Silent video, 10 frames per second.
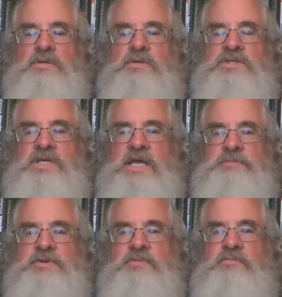
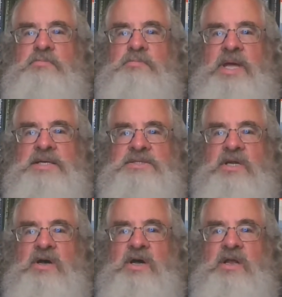skipped based
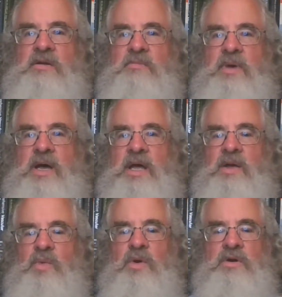on my
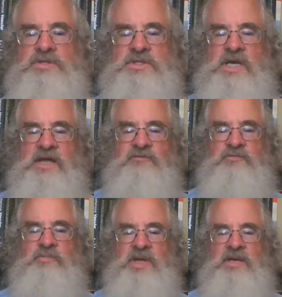words that I've
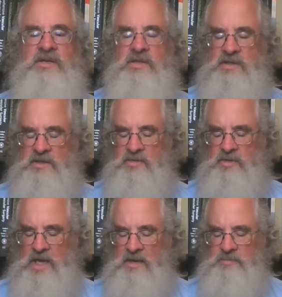picked to
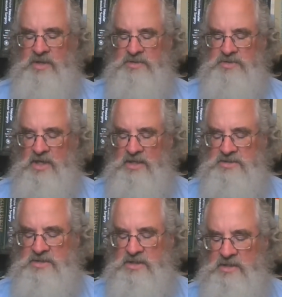not be
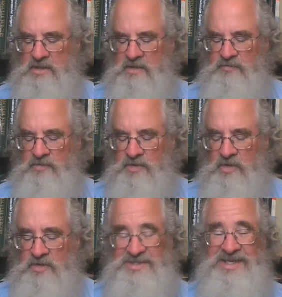addressed. And if you'll
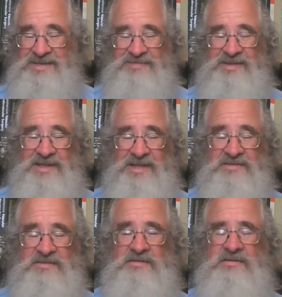notice, I didn't really
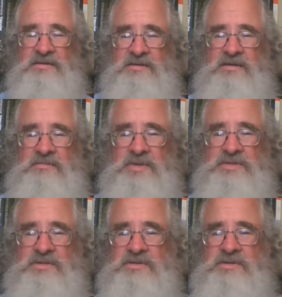answer
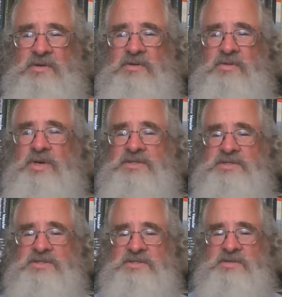most of the troll
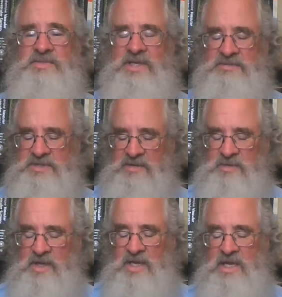questions. Sometimes
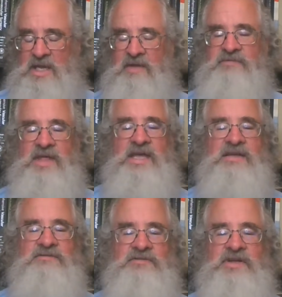if they
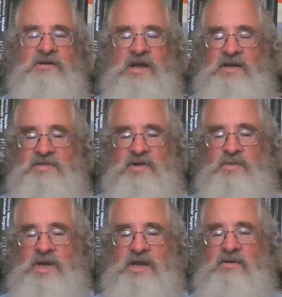can figure out their
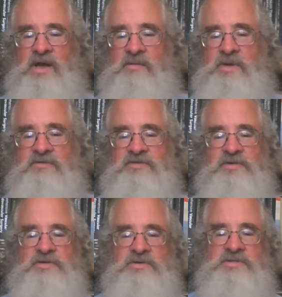way around my
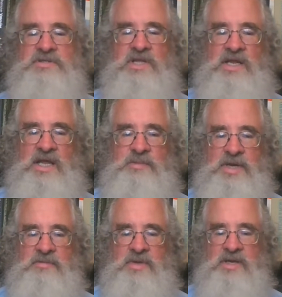filters, then I
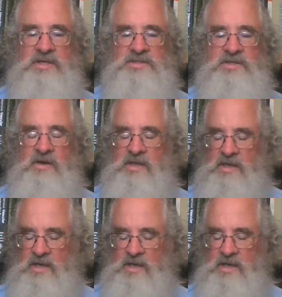might make a snarky